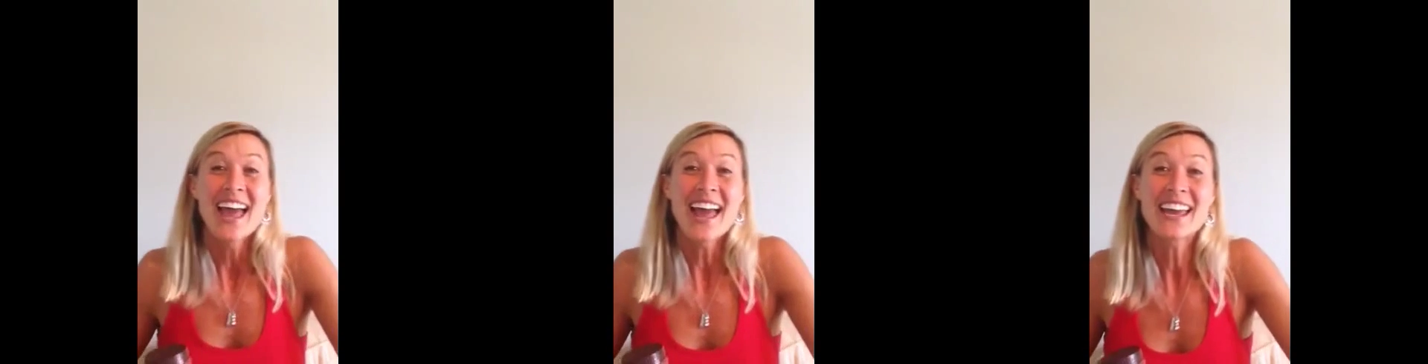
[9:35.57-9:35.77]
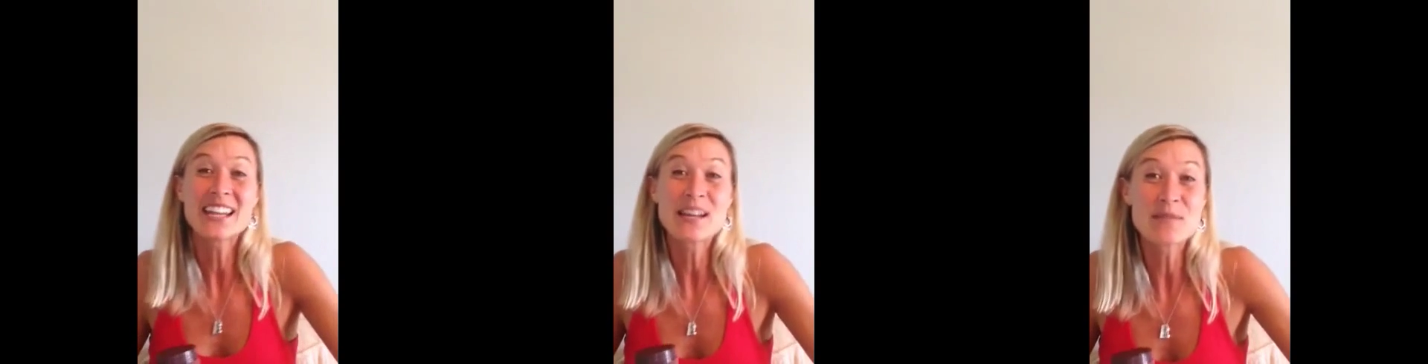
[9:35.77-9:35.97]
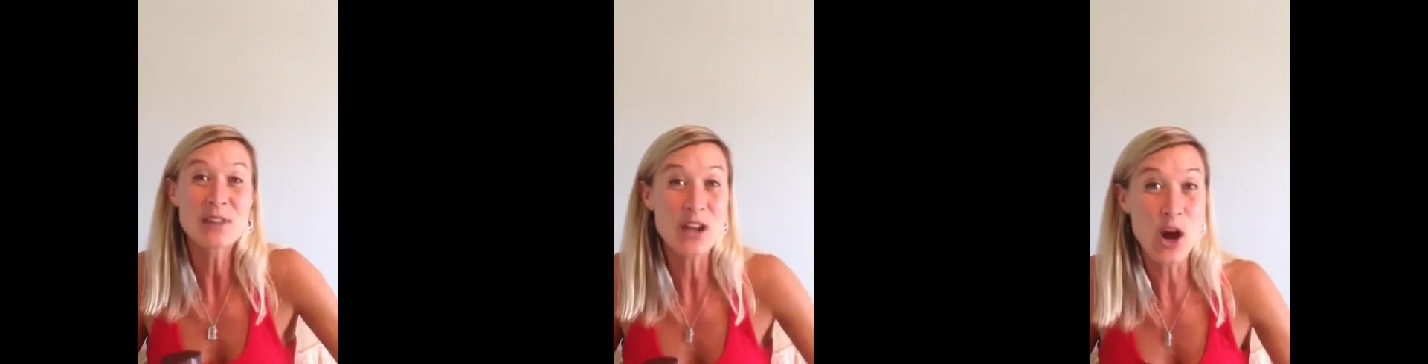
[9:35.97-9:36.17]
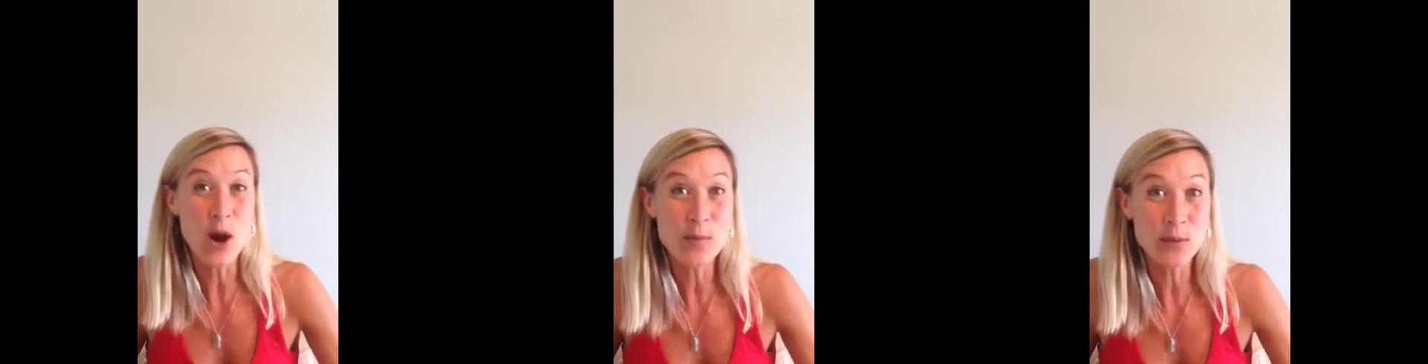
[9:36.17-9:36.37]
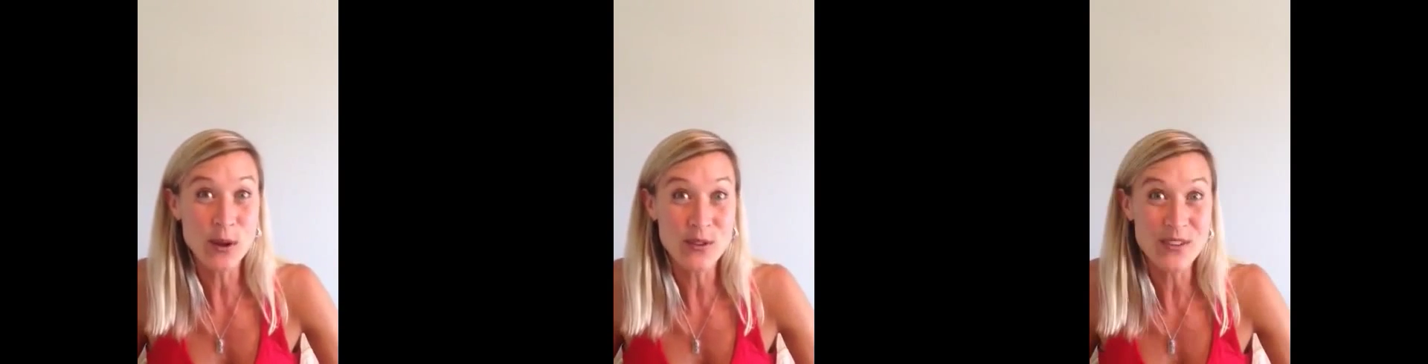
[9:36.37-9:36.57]
And I'm going to
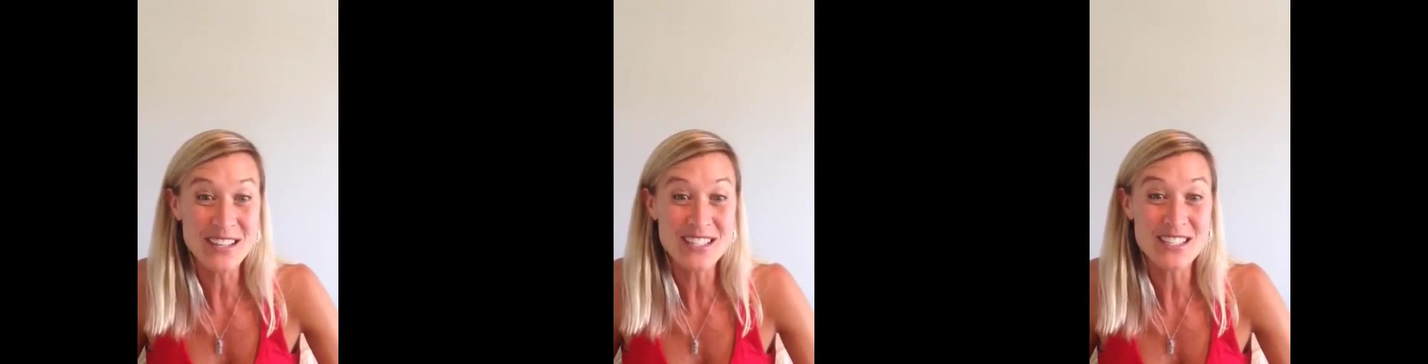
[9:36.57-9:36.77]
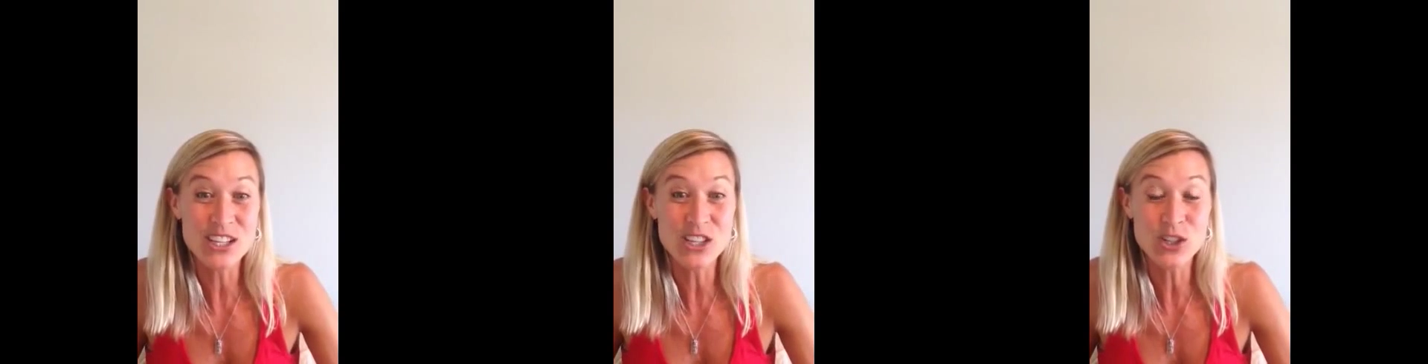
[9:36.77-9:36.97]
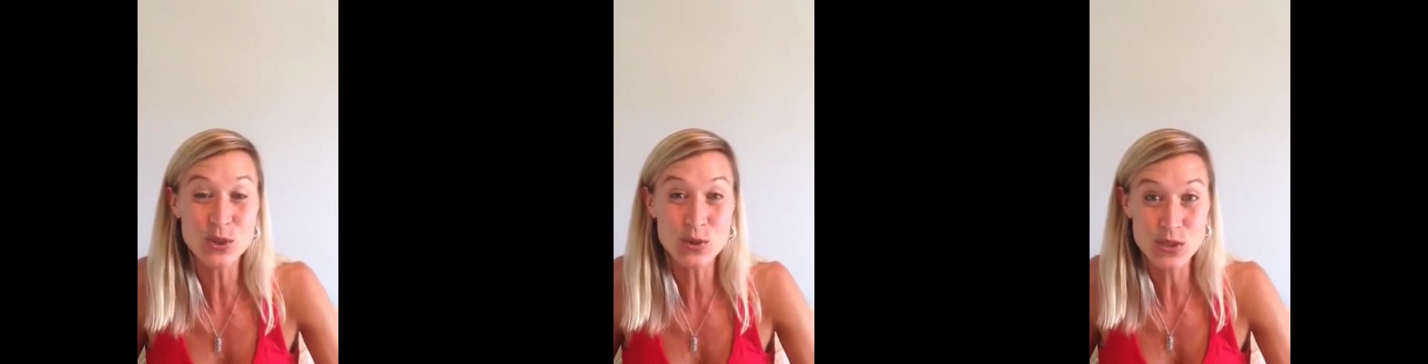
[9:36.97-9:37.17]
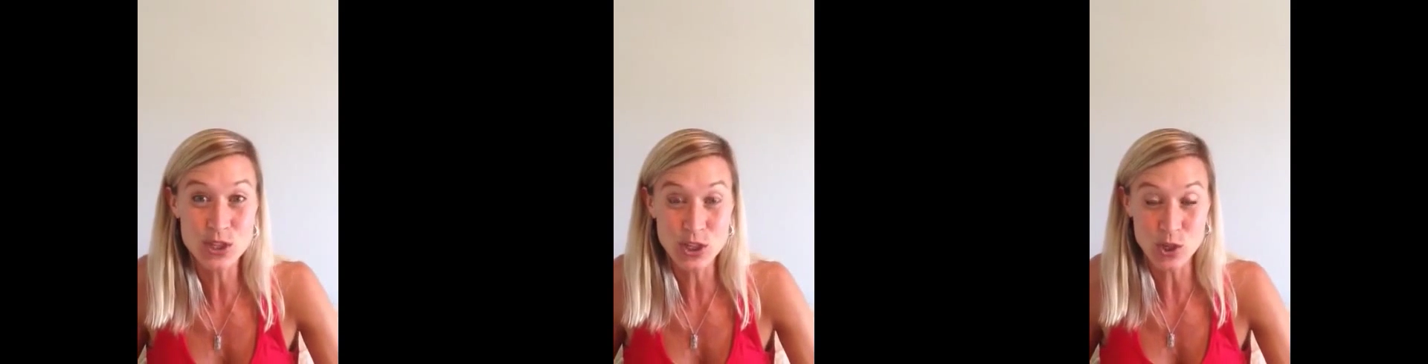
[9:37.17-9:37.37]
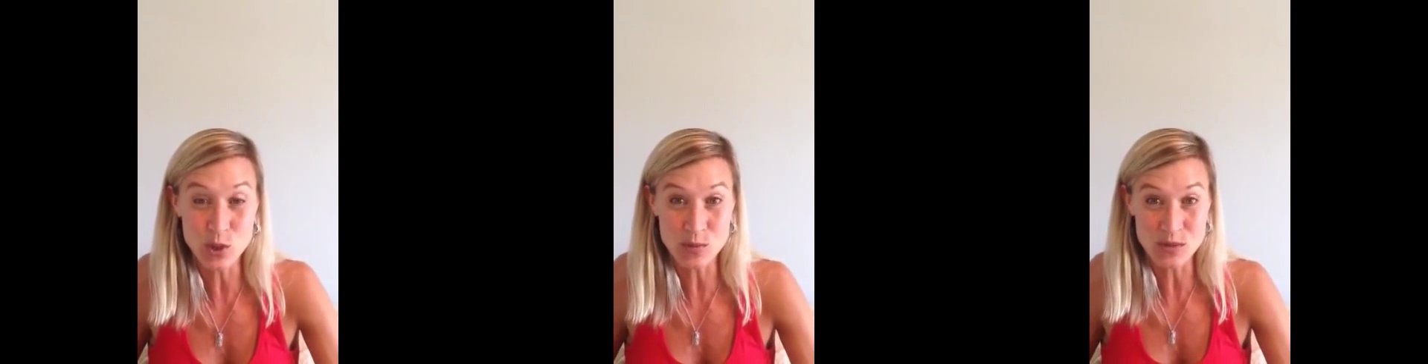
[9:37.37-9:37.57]
upload this to
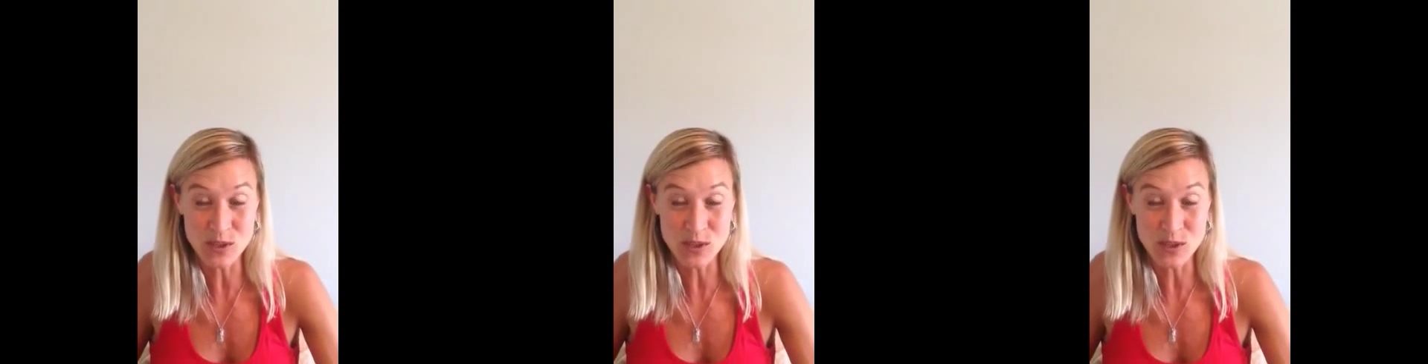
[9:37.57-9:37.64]
YouTube.